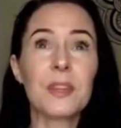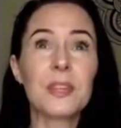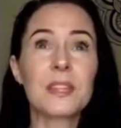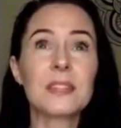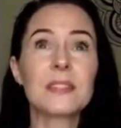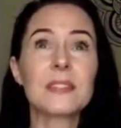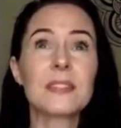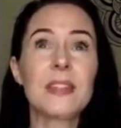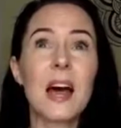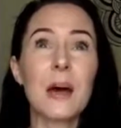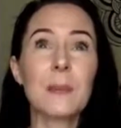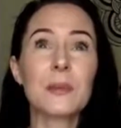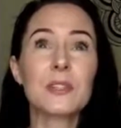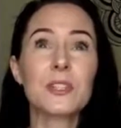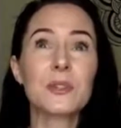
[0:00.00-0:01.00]
But this is an
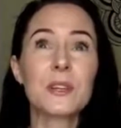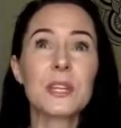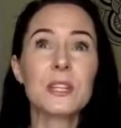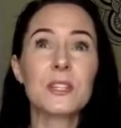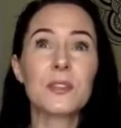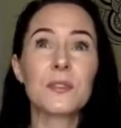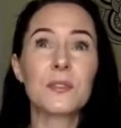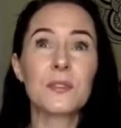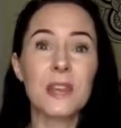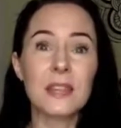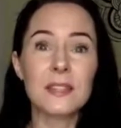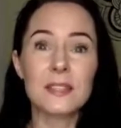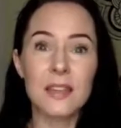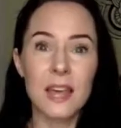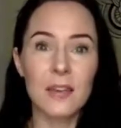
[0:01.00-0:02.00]
opportunity to
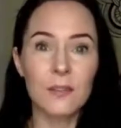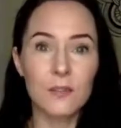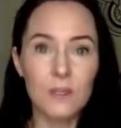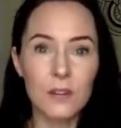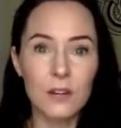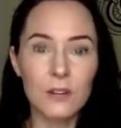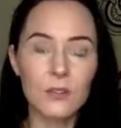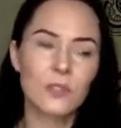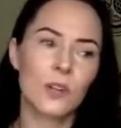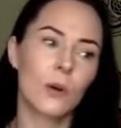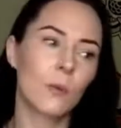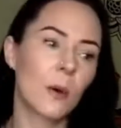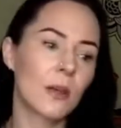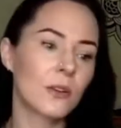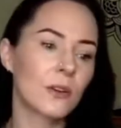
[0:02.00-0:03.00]
face that fear.
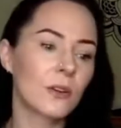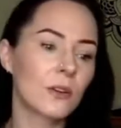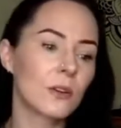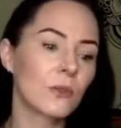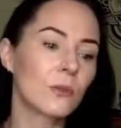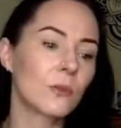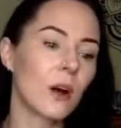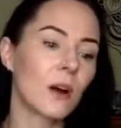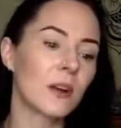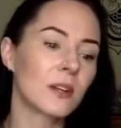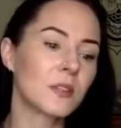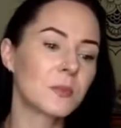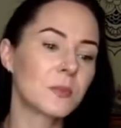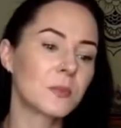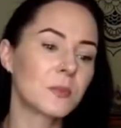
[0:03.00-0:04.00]
So whether you are
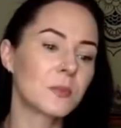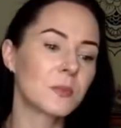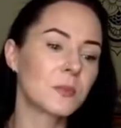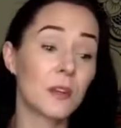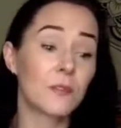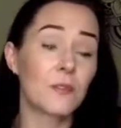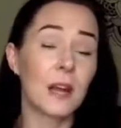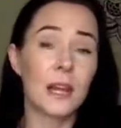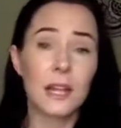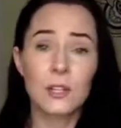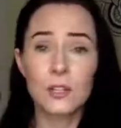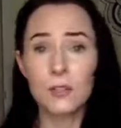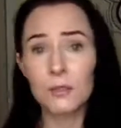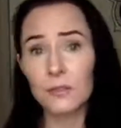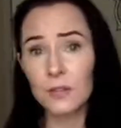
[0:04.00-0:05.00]
experiencing
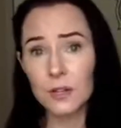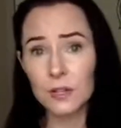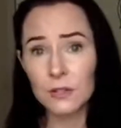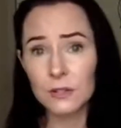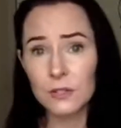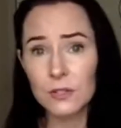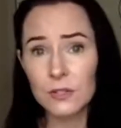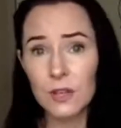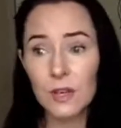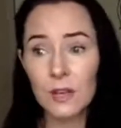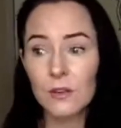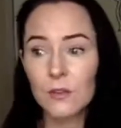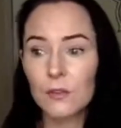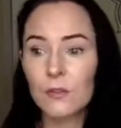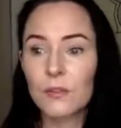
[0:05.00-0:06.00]
financial fears,
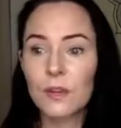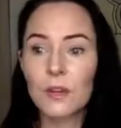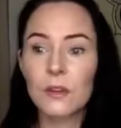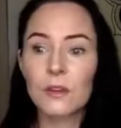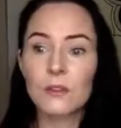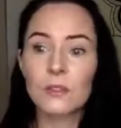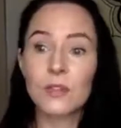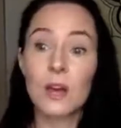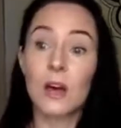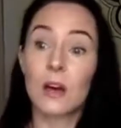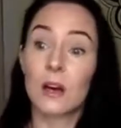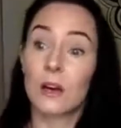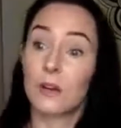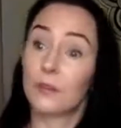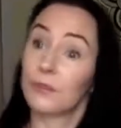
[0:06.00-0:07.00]
fears
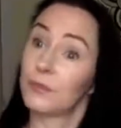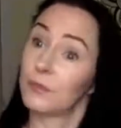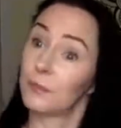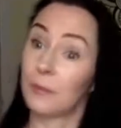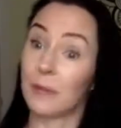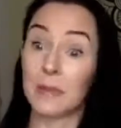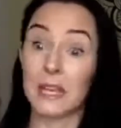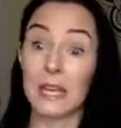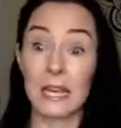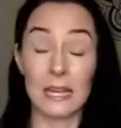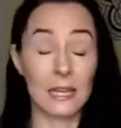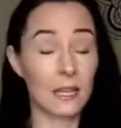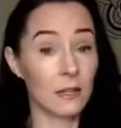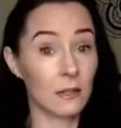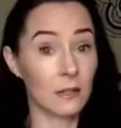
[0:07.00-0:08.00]
of maybe
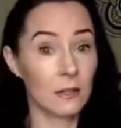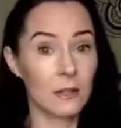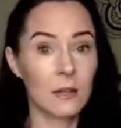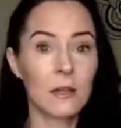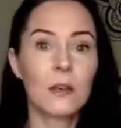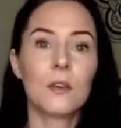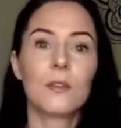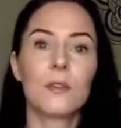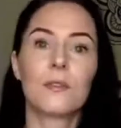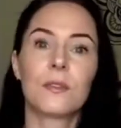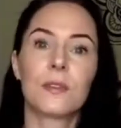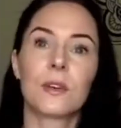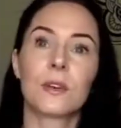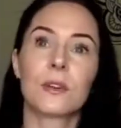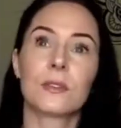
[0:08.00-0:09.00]
getting ill,
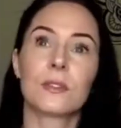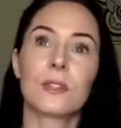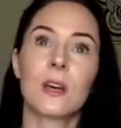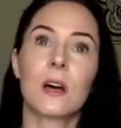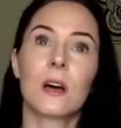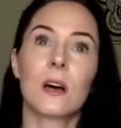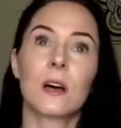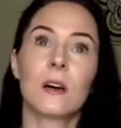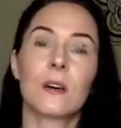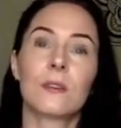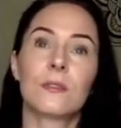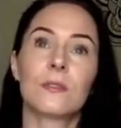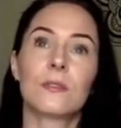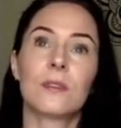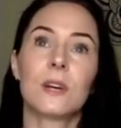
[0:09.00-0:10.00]
fears
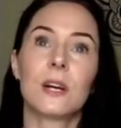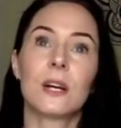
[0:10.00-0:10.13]
of